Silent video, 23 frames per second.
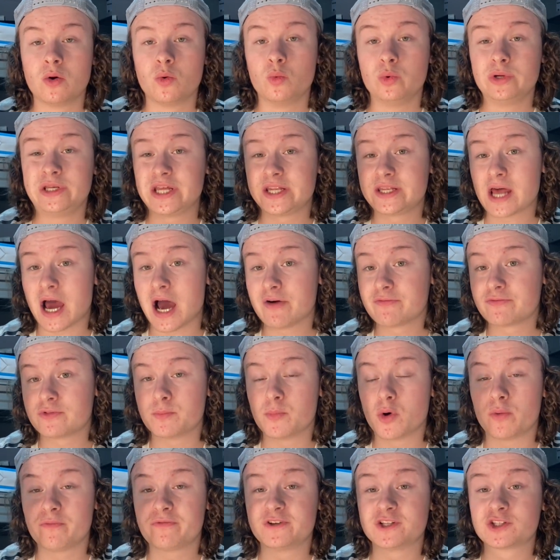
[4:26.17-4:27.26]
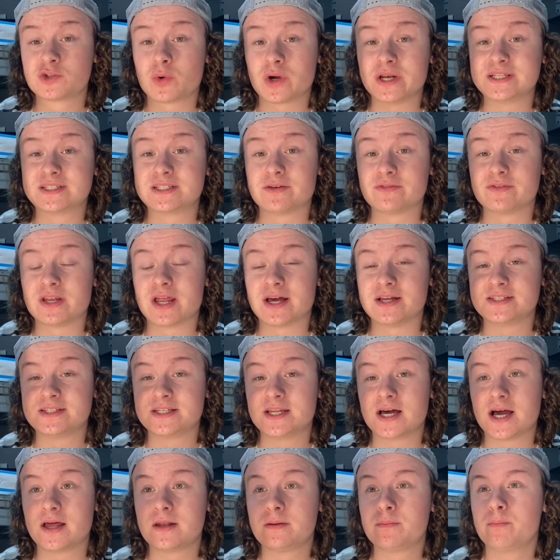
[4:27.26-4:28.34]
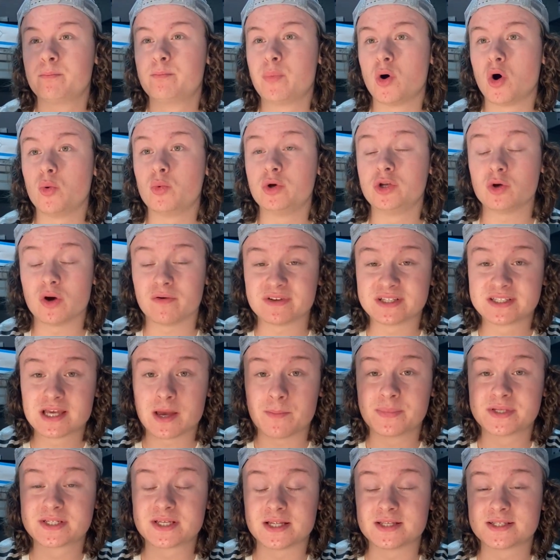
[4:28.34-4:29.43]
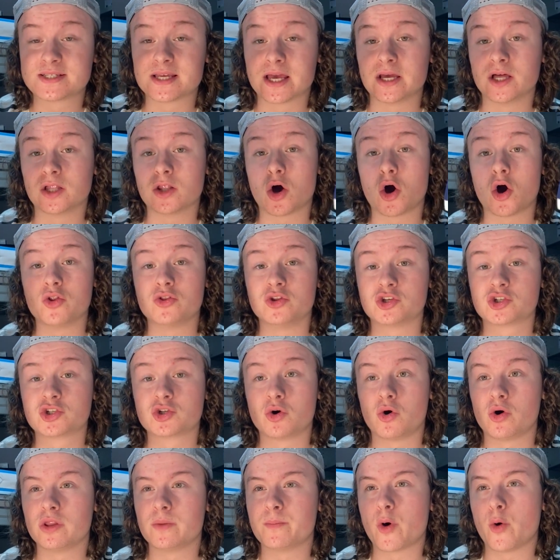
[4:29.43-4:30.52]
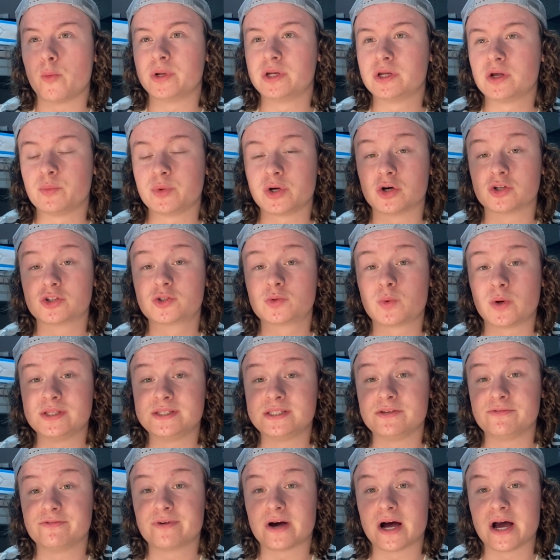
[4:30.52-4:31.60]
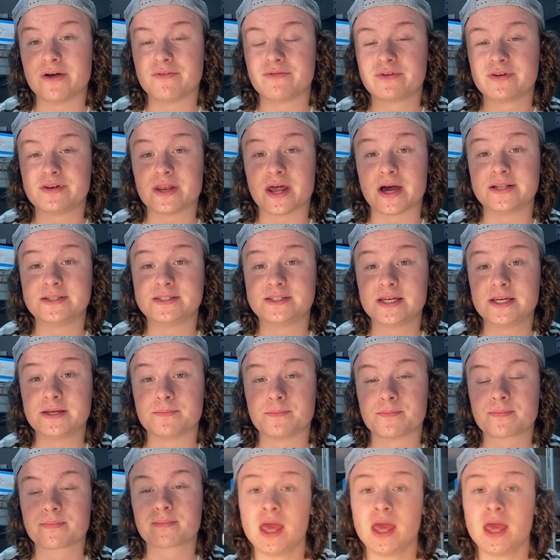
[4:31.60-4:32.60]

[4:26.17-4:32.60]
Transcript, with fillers: We did have them up for twenty-seven ninety-nine, but we do have a ten percent sale on the store at the moment, and we got twenty-five nineteen.